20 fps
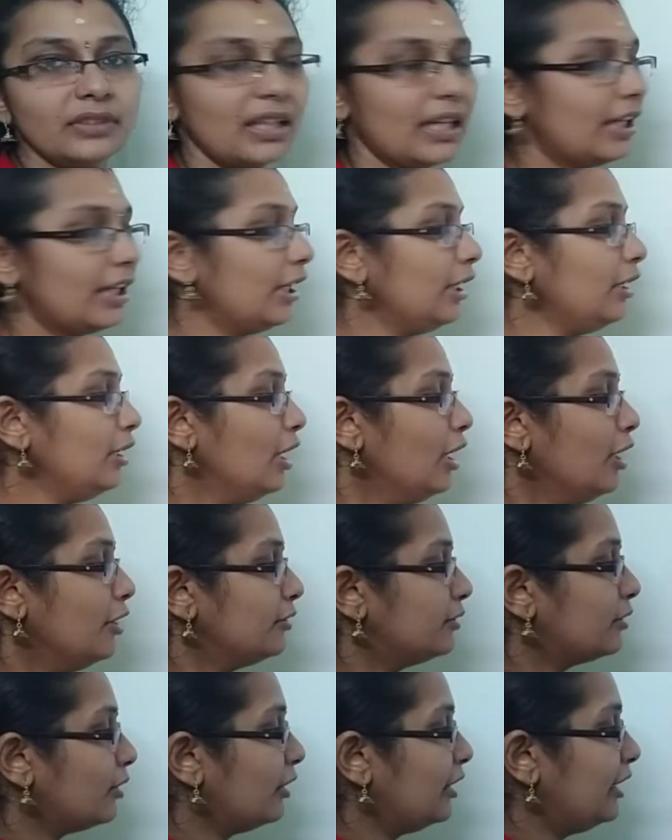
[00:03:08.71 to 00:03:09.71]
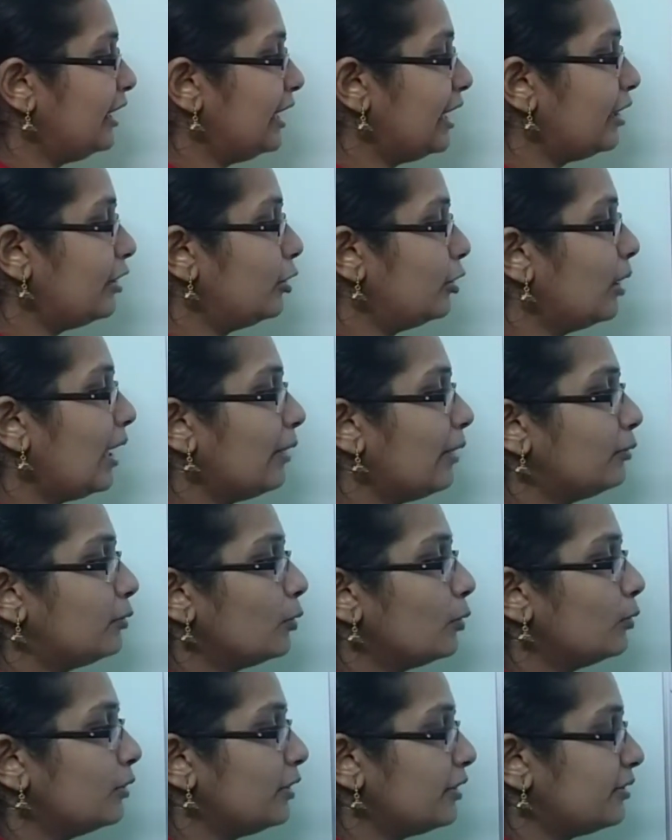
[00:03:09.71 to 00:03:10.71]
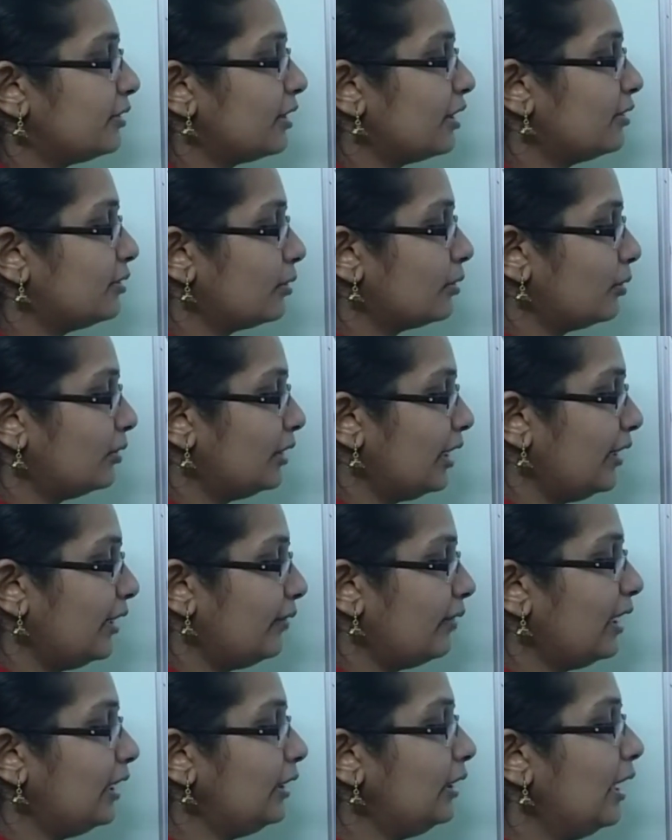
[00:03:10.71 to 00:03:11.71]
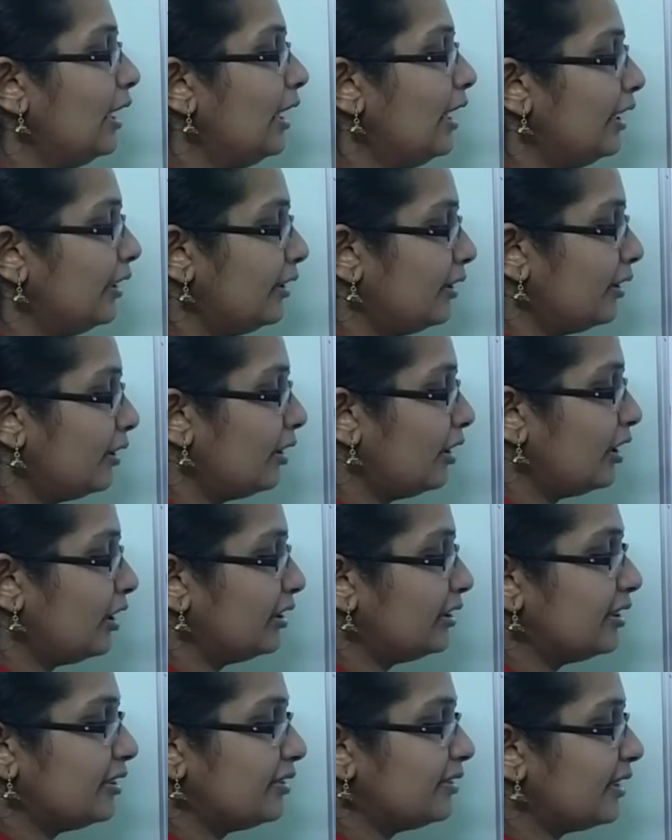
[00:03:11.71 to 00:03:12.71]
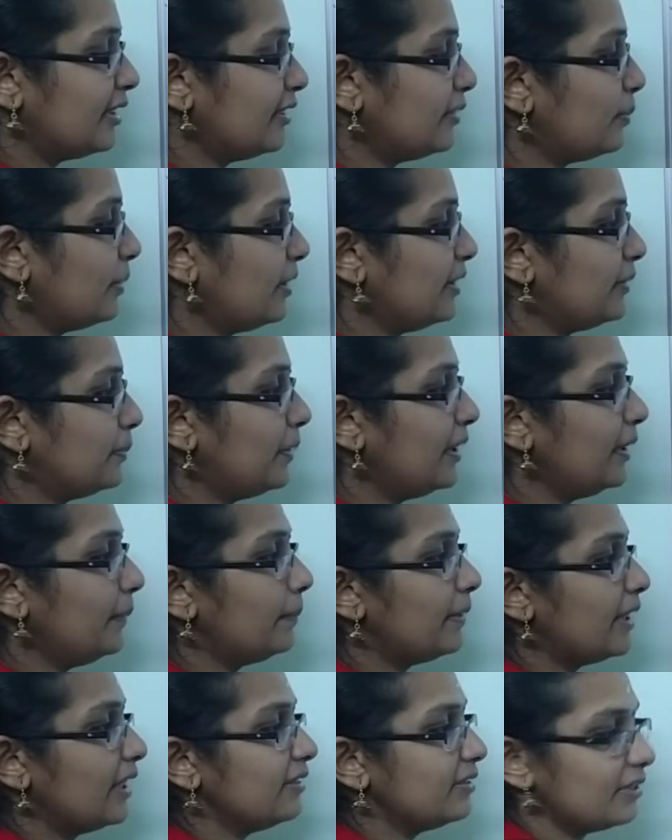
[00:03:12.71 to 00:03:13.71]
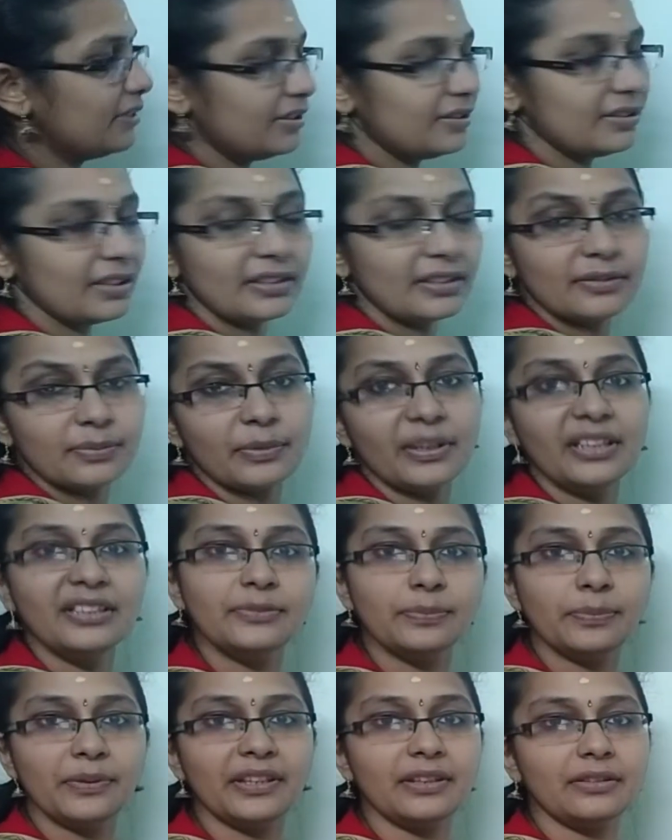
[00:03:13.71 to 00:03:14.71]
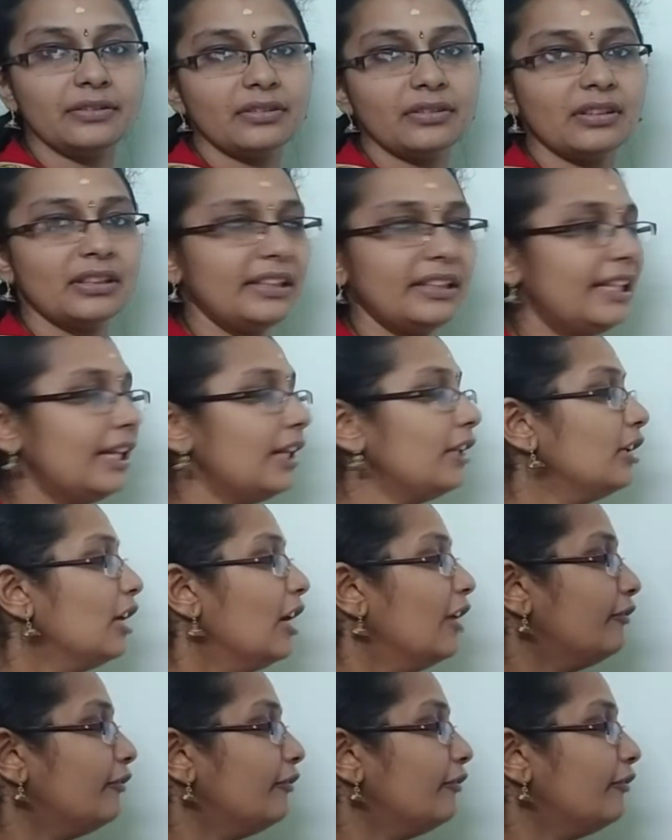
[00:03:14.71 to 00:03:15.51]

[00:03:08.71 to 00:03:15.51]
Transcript: Correct? So here you have two distance. So d1 distance by speed plus distance by speed. Clear?